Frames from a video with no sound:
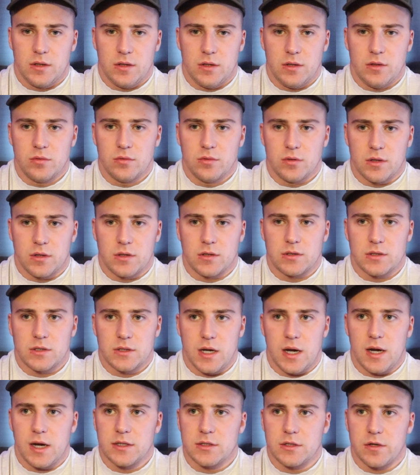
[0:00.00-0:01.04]
you will
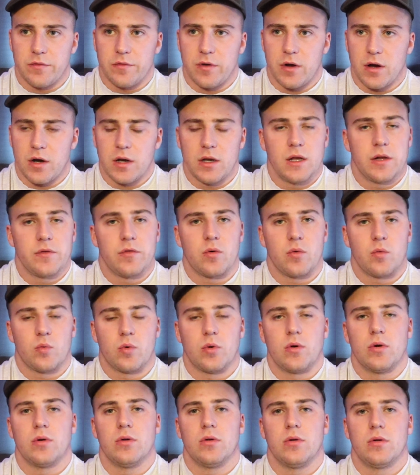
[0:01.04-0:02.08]
understand it's a very different
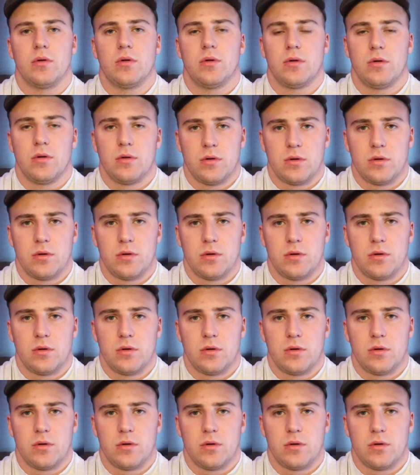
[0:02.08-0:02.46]
world.